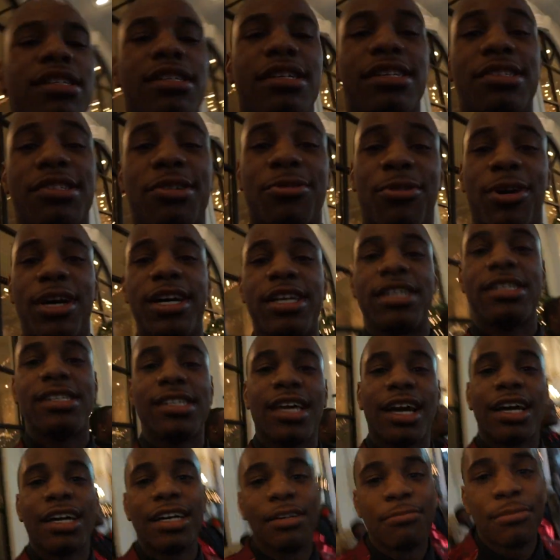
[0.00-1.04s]
It's
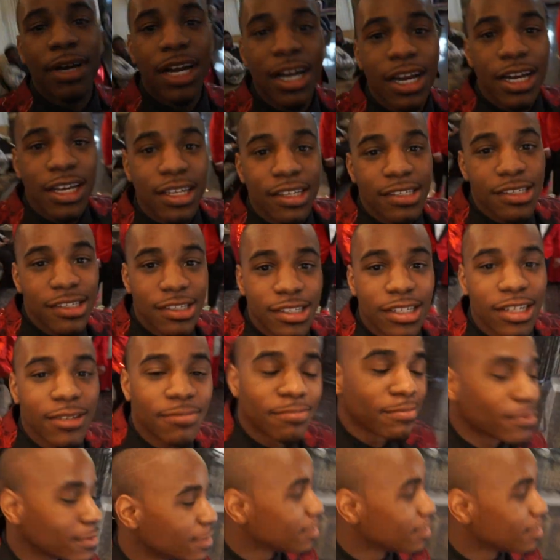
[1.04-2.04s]
crazy out here, man. It's a good.